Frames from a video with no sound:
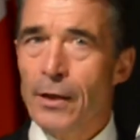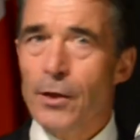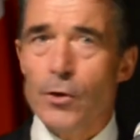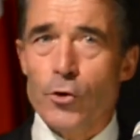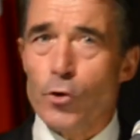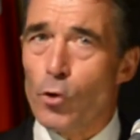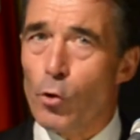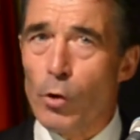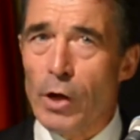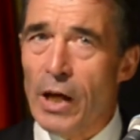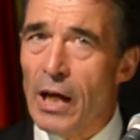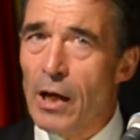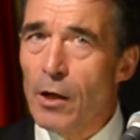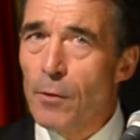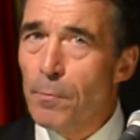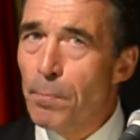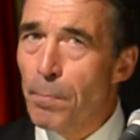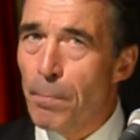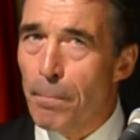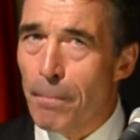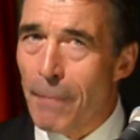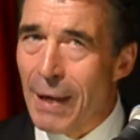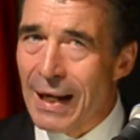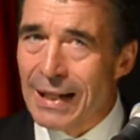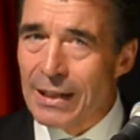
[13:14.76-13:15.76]
to help
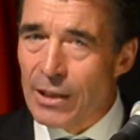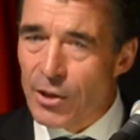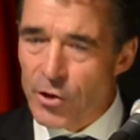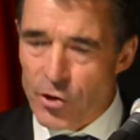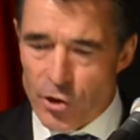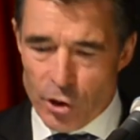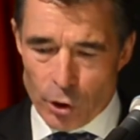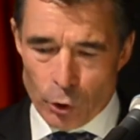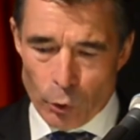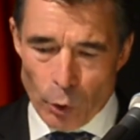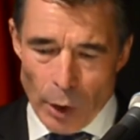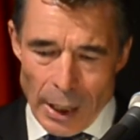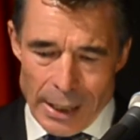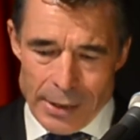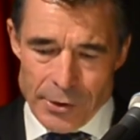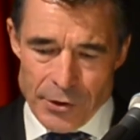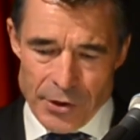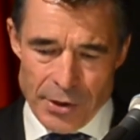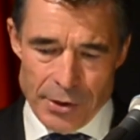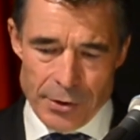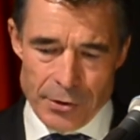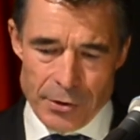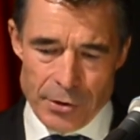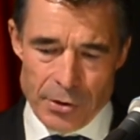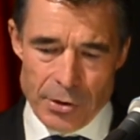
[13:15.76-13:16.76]
manage
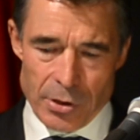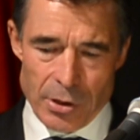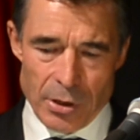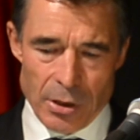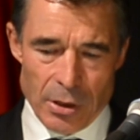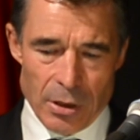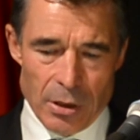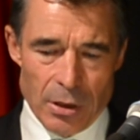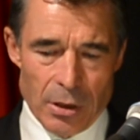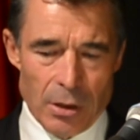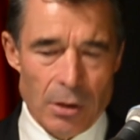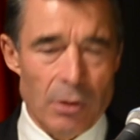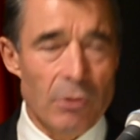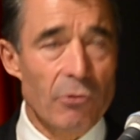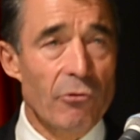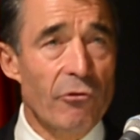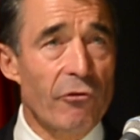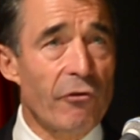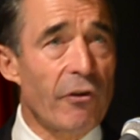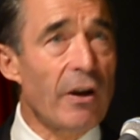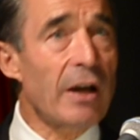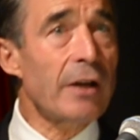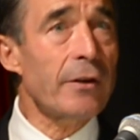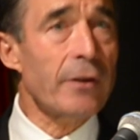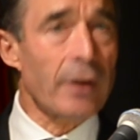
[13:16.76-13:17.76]
crises
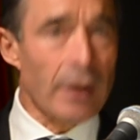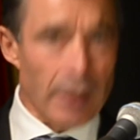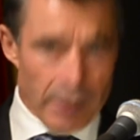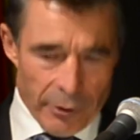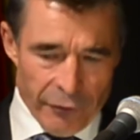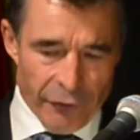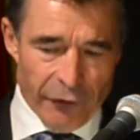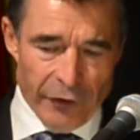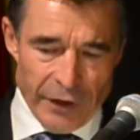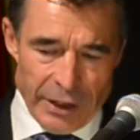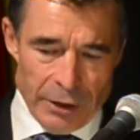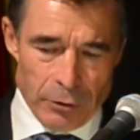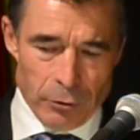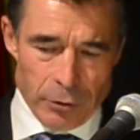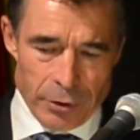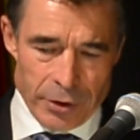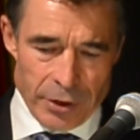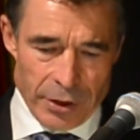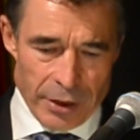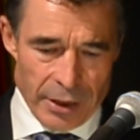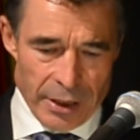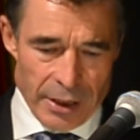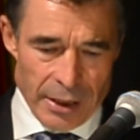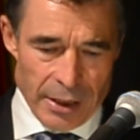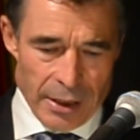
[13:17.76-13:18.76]
further afield
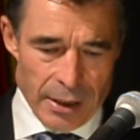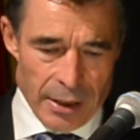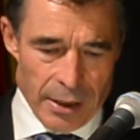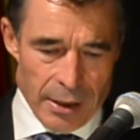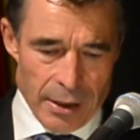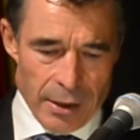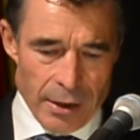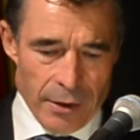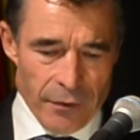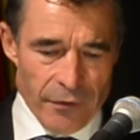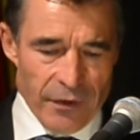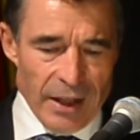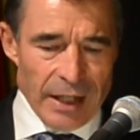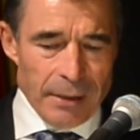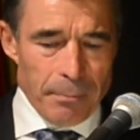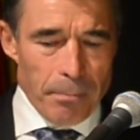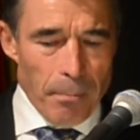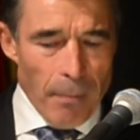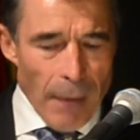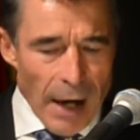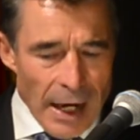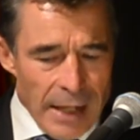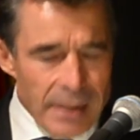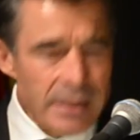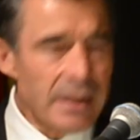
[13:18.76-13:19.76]
that
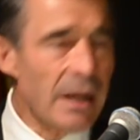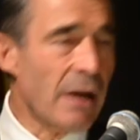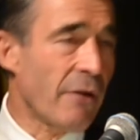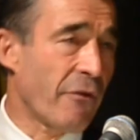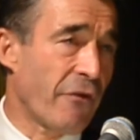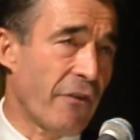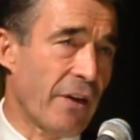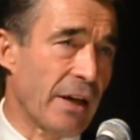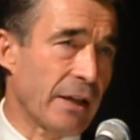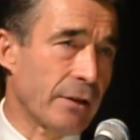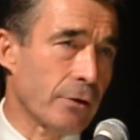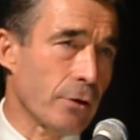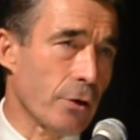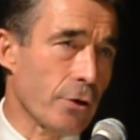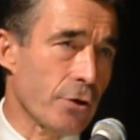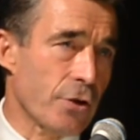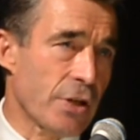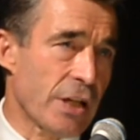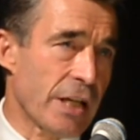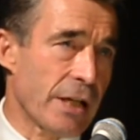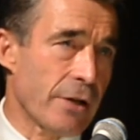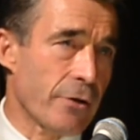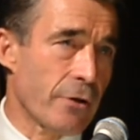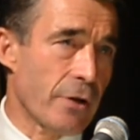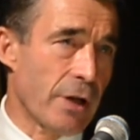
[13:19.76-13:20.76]
might affect us
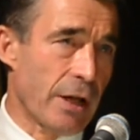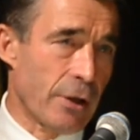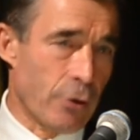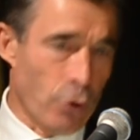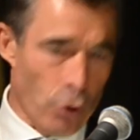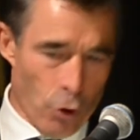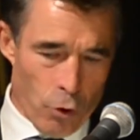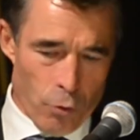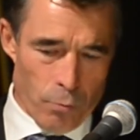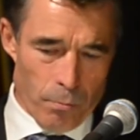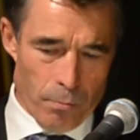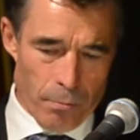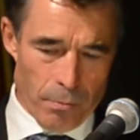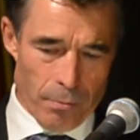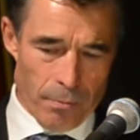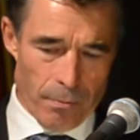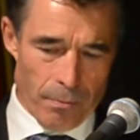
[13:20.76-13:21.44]
here at home,